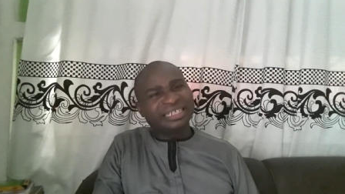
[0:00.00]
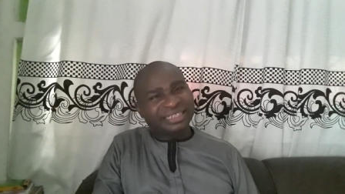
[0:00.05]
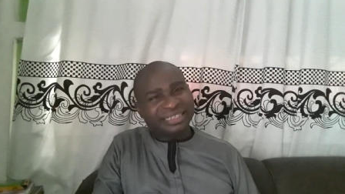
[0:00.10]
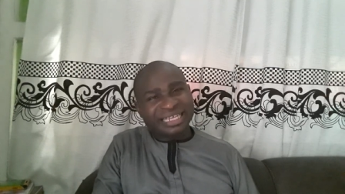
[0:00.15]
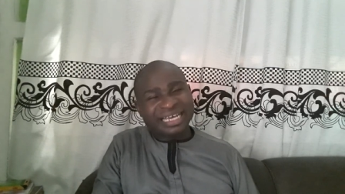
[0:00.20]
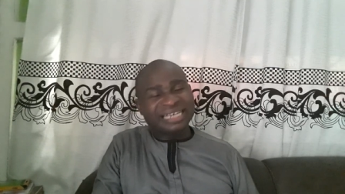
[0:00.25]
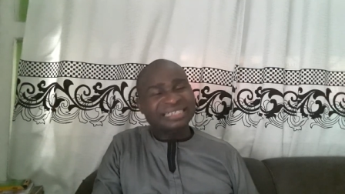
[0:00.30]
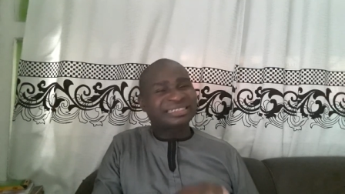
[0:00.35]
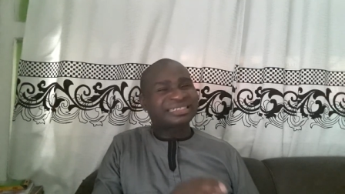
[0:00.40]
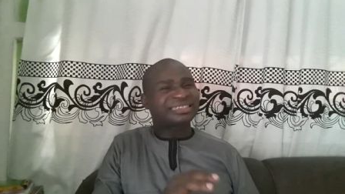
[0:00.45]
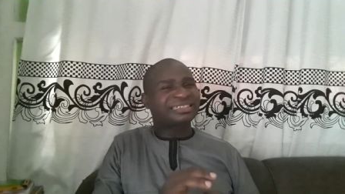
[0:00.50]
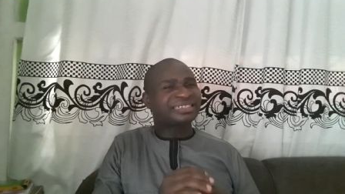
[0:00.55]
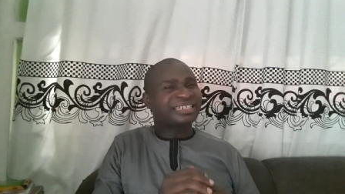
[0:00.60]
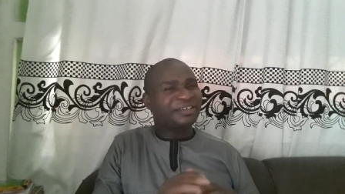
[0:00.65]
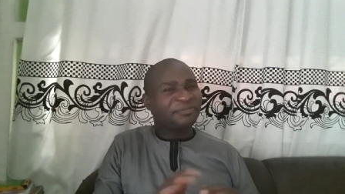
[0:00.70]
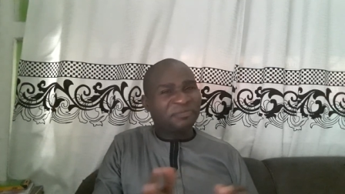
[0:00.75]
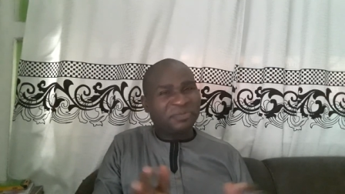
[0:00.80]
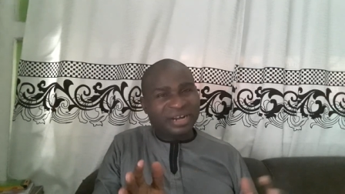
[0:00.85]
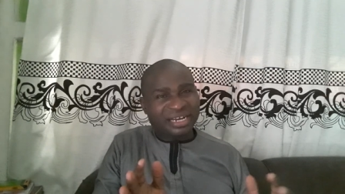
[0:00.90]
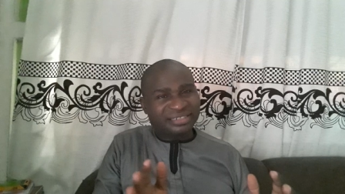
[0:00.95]
there are
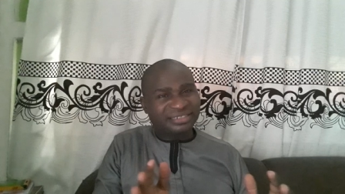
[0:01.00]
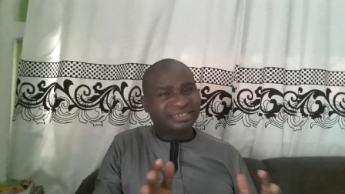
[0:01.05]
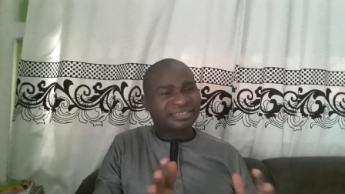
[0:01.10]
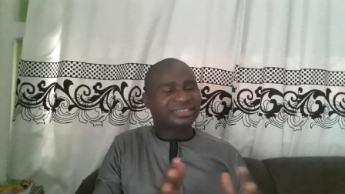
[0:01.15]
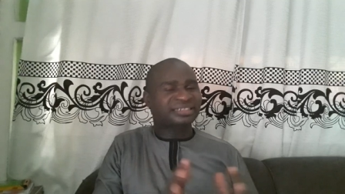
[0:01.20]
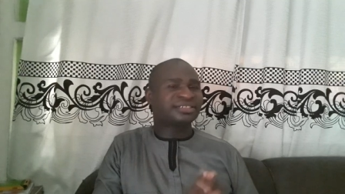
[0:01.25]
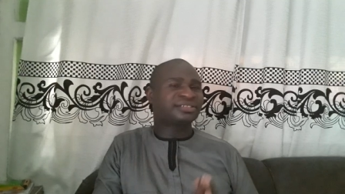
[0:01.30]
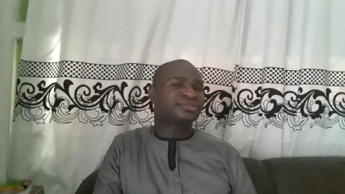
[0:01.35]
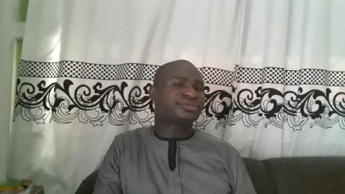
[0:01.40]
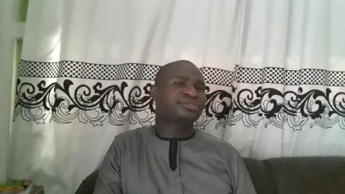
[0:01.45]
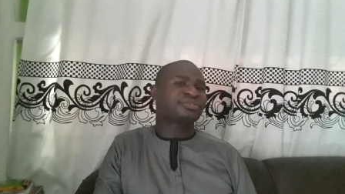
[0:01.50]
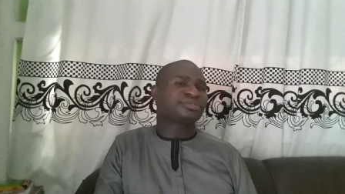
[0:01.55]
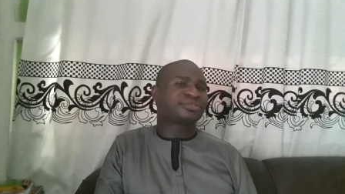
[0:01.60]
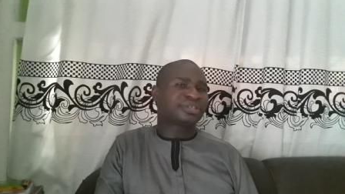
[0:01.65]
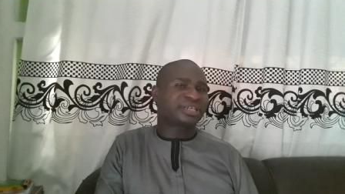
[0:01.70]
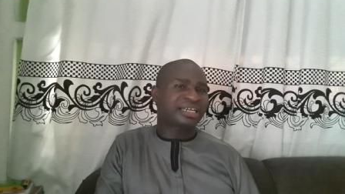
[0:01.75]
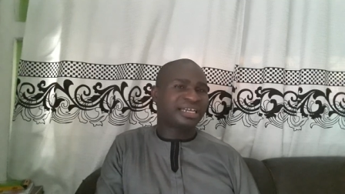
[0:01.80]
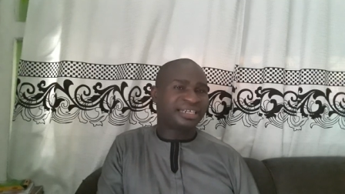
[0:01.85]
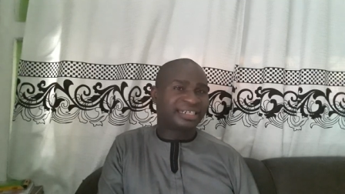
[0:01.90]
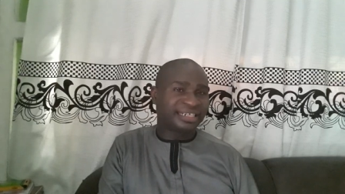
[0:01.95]
several skills you
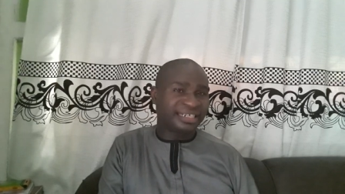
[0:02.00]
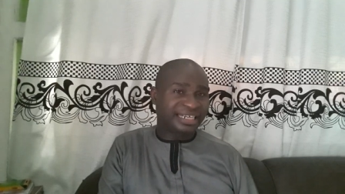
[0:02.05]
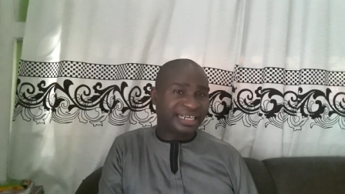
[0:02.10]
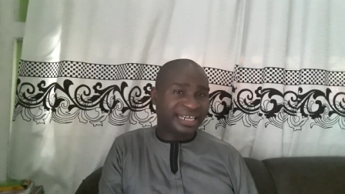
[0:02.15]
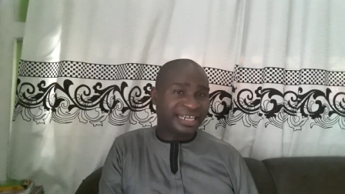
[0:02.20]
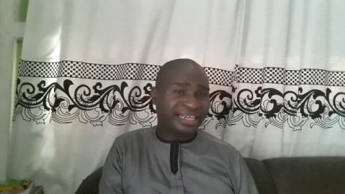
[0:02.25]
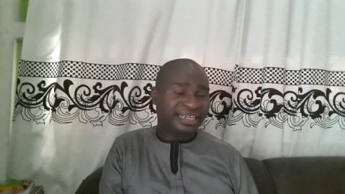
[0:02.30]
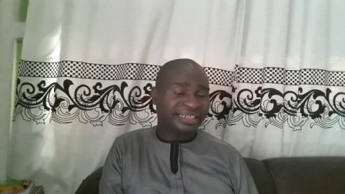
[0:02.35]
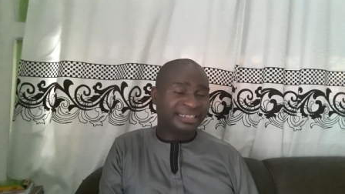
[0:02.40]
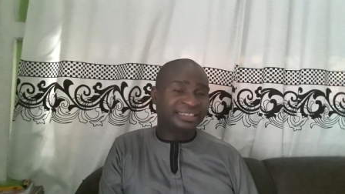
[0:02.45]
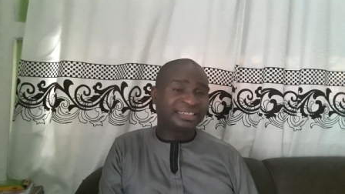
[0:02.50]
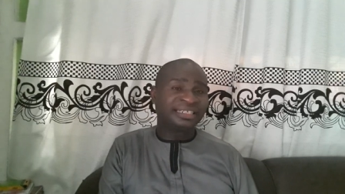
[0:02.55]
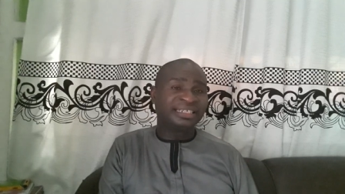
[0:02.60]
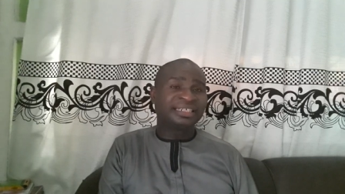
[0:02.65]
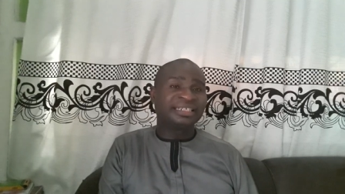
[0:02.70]
can learn